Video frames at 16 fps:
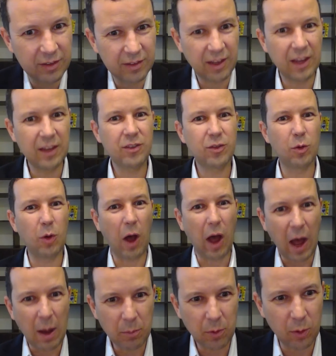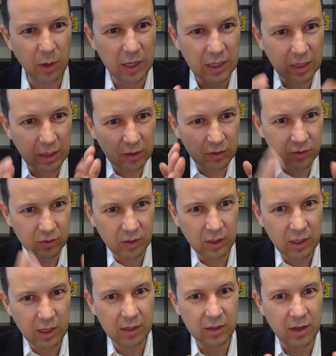tend to operate,
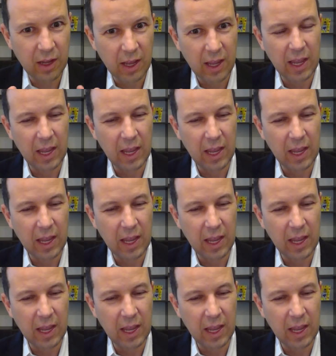see it,